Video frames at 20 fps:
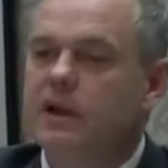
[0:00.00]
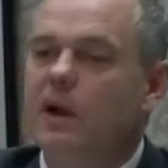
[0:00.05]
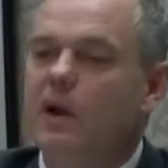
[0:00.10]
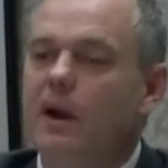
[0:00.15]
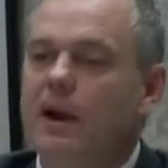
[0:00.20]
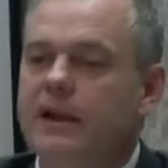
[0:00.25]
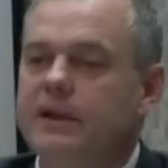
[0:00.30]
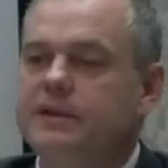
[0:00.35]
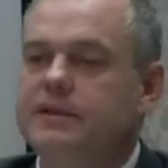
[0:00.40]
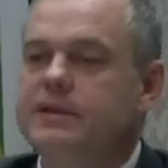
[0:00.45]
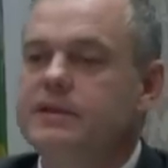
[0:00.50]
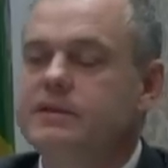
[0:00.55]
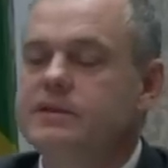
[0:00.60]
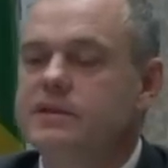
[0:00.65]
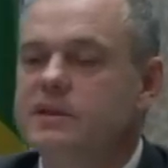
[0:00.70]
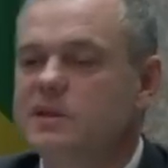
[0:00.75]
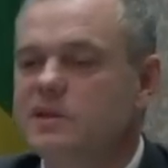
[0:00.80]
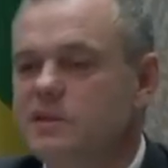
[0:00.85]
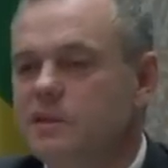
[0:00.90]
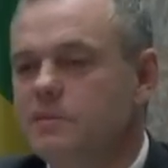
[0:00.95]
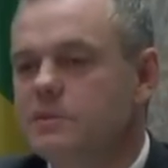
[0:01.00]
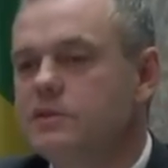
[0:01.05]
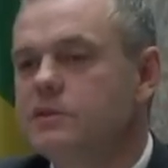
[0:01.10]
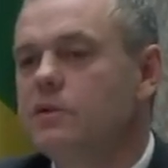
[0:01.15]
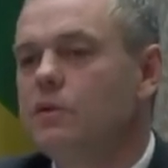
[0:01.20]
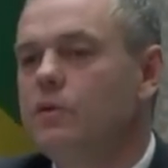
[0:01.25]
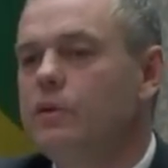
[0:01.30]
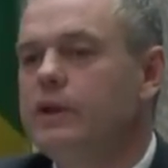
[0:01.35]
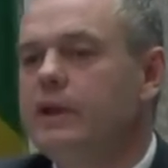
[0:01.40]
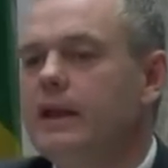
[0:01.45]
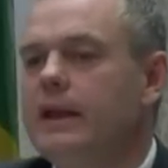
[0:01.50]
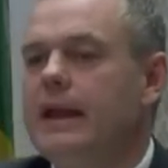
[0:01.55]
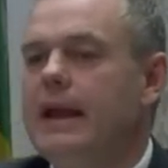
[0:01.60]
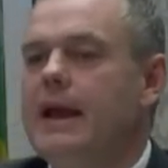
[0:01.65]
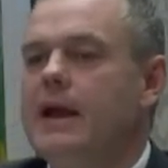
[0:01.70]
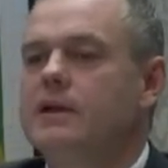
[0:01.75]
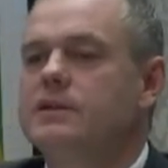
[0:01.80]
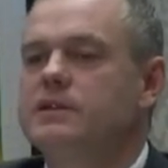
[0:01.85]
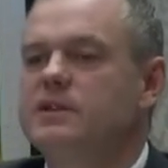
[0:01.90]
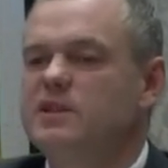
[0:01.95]
in our I T system so we could
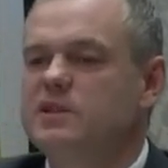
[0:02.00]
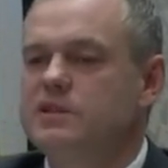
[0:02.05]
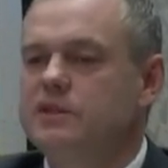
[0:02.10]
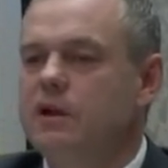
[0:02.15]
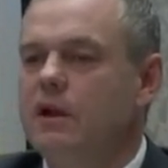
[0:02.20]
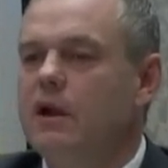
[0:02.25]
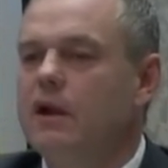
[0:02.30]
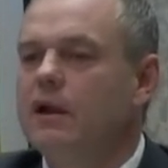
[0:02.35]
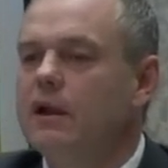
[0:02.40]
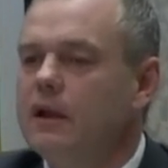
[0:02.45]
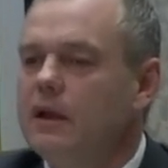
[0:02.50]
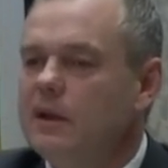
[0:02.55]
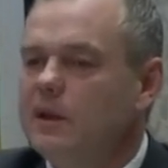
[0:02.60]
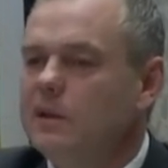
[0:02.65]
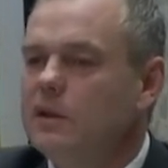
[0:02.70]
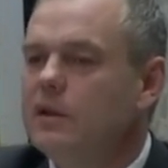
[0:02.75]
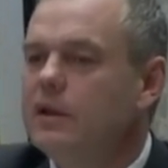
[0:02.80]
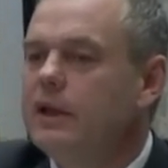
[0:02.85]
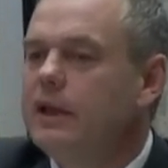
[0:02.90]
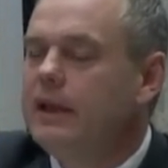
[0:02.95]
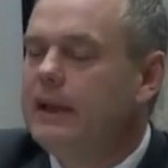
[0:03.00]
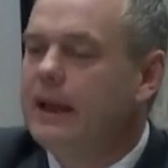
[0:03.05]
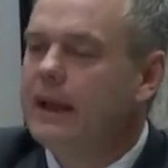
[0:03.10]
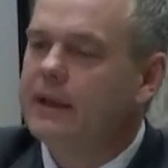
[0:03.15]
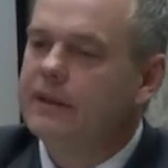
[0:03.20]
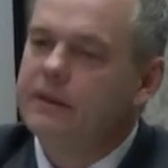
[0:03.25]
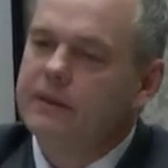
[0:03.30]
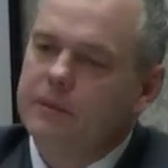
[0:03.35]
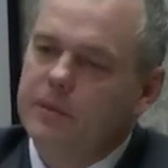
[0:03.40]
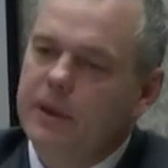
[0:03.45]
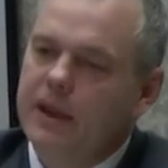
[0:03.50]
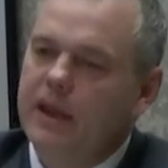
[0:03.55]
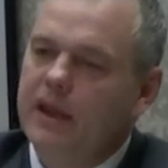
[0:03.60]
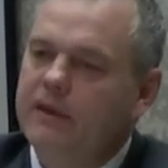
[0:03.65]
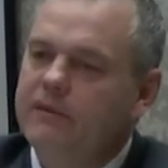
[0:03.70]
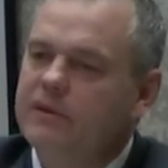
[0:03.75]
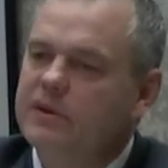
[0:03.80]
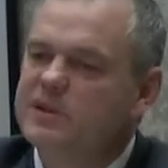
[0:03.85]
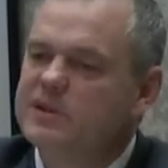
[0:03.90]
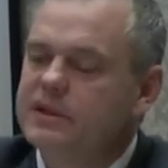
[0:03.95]
actually start looking at the
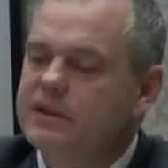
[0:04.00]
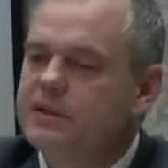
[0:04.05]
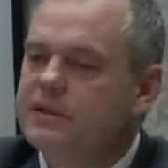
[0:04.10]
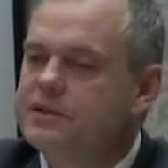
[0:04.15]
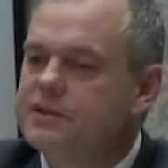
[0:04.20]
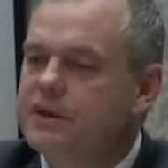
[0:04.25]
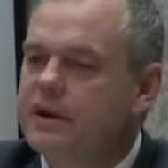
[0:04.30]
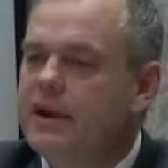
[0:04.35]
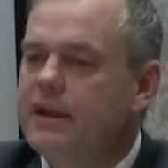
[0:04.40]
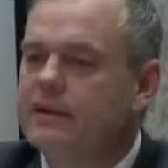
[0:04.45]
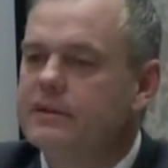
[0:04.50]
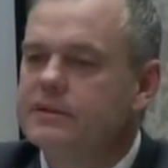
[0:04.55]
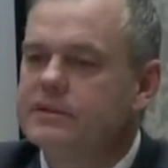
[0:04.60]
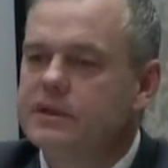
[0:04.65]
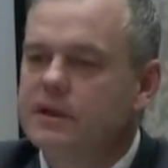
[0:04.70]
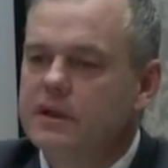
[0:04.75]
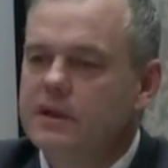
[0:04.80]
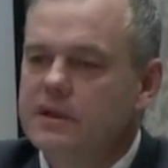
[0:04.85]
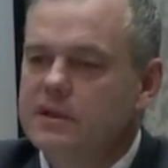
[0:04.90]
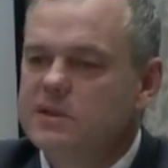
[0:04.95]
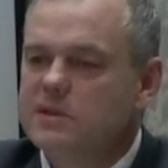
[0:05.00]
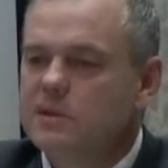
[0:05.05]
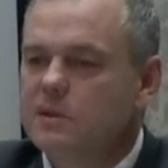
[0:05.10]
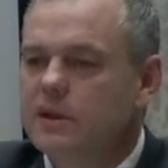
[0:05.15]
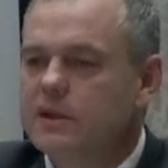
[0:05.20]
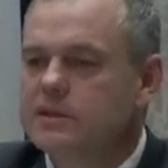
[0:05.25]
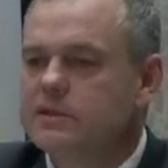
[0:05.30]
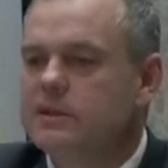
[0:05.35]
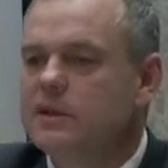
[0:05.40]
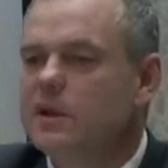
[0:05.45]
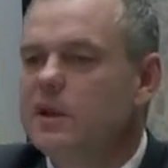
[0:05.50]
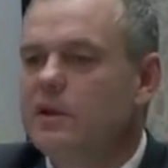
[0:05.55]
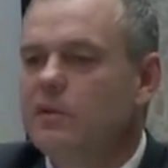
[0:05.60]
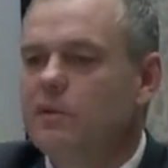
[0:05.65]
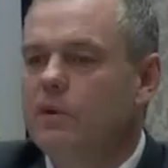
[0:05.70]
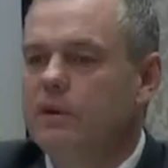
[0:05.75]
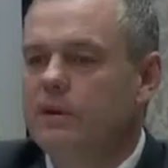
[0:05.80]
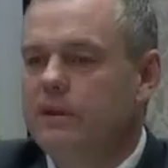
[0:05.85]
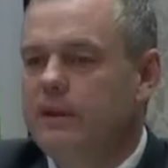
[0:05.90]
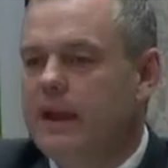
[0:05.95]
behaviors and the trends. So let's look
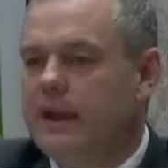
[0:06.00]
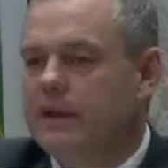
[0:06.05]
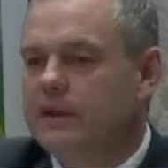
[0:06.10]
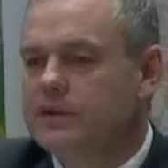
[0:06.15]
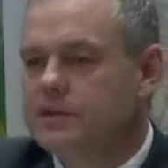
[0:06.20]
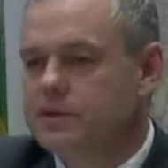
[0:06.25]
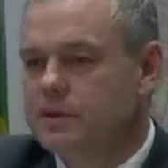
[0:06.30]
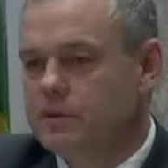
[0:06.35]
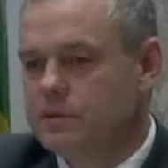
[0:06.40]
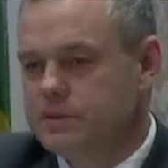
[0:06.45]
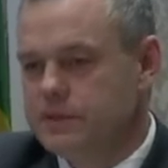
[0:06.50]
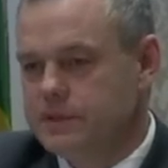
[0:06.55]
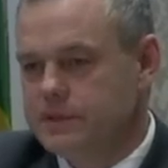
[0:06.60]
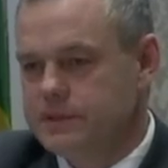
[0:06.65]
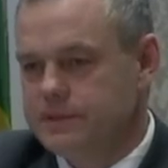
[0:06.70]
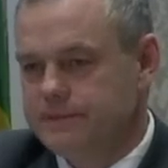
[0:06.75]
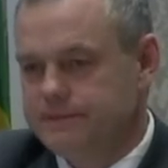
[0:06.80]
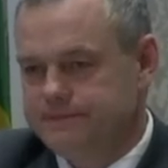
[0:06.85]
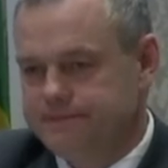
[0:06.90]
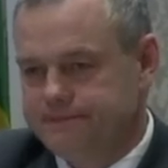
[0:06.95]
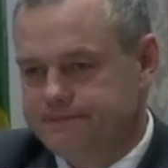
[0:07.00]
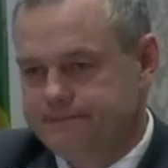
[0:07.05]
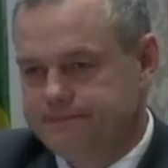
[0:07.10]
at what that shows us.